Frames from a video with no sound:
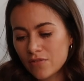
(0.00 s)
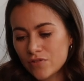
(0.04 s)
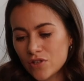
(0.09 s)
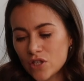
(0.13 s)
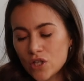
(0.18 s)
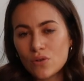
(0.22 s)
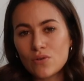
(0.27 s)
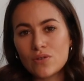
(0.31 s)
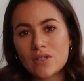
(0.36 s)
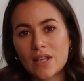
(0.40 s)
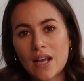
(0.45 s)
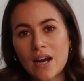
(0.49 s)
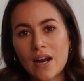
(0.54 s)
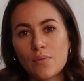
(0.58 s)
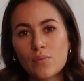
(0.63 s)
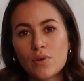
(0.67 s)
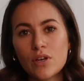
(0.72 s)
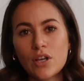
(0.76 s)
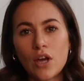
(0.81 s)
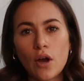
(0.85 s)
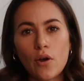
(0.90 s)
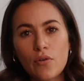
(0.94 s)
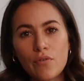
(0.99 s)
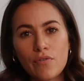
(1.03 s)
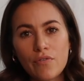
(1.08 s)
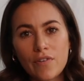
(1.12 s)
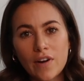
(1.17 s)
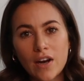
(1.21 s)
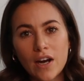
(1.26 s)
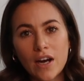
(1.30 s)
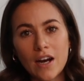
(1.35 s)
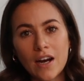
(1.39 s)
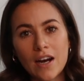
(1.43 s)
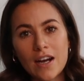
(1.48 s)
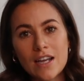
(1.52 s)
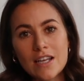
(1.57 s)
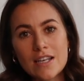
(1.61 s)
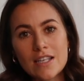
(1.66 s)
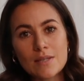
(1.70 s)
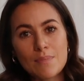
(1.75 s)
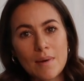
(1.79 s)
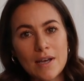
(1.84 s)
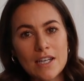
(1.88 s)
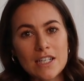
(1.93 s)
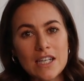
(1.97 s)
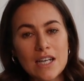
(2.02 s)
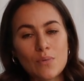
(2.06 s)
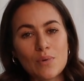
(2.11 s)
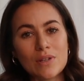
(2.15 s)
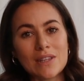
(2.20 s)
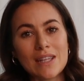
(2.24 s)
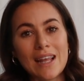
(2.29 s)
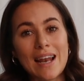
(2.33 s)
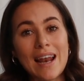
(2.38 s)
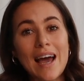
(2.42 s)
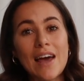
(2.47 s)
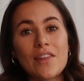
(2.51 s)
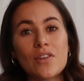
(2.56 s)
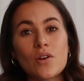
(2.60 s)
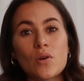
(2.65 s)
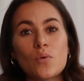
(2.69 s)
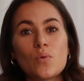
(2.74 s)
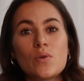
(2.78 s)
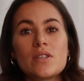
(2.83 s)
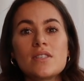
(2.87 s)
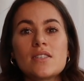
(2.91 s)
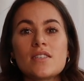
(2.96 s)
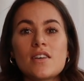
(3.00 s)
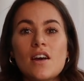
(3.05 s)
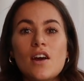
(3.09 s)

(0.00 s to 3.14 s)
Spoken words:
of shoes that I would go for, especially with the leather ones,